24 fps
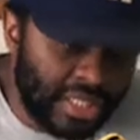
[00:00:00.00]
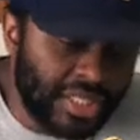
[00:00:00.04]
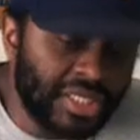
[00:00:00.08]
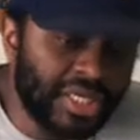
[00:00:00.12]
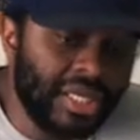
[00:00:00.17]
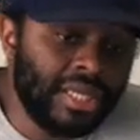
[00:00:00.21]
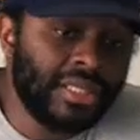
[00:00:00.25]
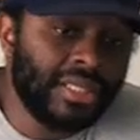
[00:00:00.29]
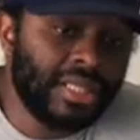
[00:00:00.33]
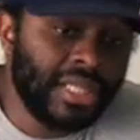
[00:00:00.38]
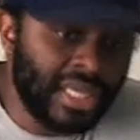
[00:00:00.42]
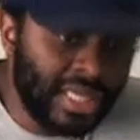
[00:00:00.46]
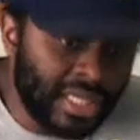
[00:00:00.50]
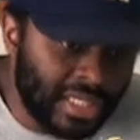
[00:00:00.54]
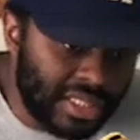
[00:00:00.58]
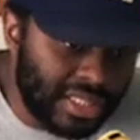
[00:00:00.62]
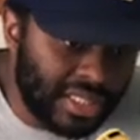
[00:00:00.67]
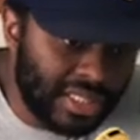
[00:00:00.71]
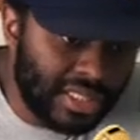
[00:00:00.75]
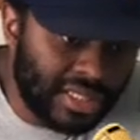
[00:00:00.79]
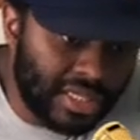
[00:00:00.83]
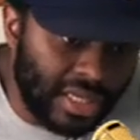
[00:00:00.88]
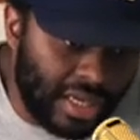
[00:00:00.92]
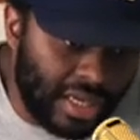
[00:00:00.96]
John
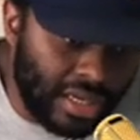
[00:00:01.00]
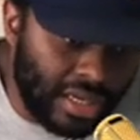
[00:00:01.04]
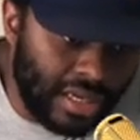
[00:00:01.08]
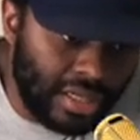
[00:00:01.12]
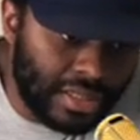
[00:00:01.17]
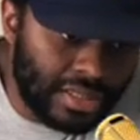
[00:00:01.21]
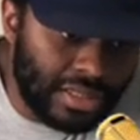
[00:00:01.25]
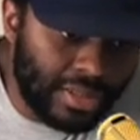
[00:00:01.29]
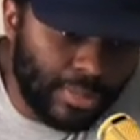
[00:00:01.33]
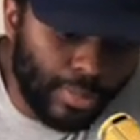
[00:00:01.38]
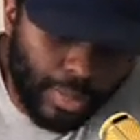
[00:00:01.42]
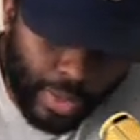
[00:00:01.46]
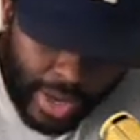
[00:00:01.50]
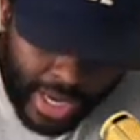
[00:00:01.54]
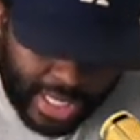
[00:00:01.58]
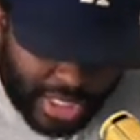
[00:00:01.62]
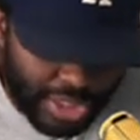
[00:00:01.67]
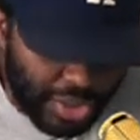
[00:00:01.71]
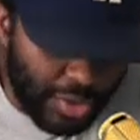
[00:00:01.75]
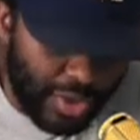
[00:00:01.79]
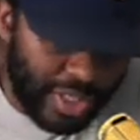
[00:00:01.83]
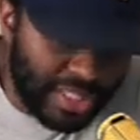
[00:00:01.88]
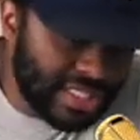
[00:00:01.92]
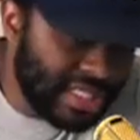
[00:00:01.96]
Lynch, the brain
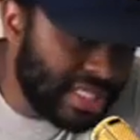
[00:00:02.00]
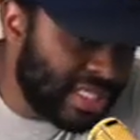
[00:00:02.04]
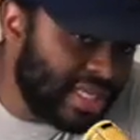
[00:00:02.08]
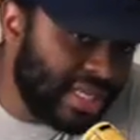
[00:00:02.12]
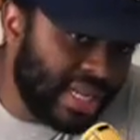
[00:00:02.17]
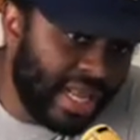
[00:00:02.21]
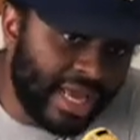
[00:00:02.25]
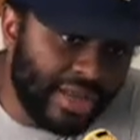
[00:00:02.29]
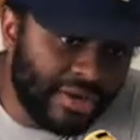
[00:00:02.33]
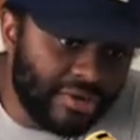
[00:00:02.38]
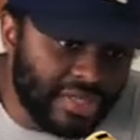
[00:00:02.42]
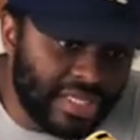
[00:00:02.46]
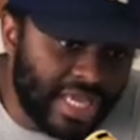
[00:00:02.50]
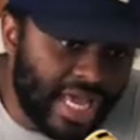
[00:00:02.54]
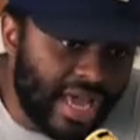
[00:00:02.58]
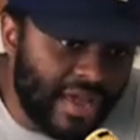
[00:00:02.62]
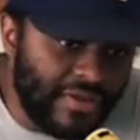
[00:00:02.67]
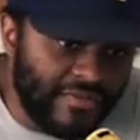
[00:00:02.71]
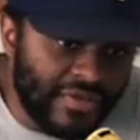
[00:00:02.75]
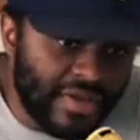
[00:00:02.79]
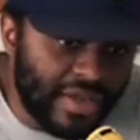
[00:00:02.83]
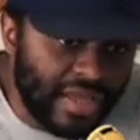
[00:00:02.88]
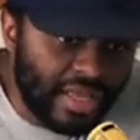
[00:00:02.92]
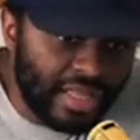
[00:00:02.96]
trust that the Niners have.